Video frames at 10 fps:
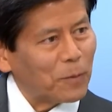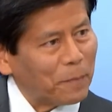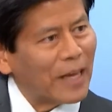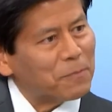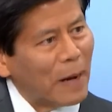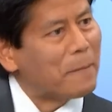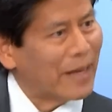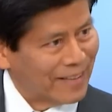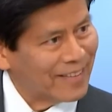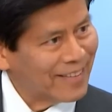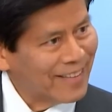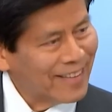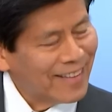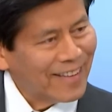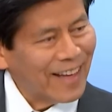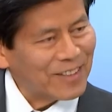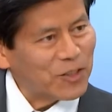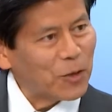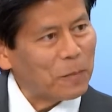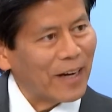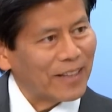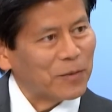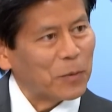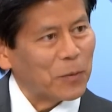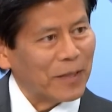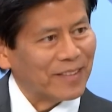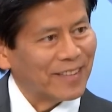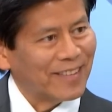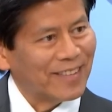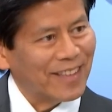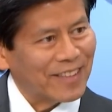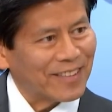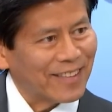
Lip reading: place my bet that Joe Biden will win. Yes.